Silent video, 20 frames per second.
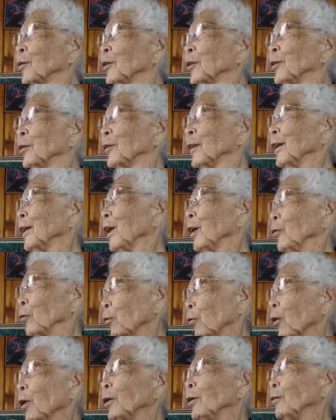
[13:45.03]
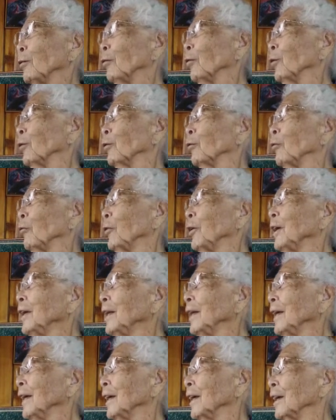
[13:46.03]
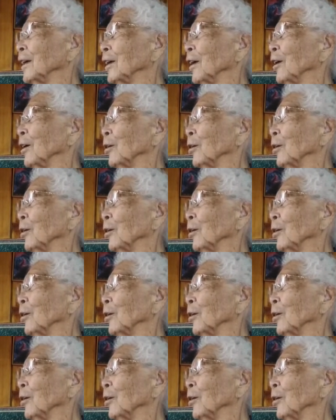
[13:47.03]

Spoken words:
you get that wonderful feeling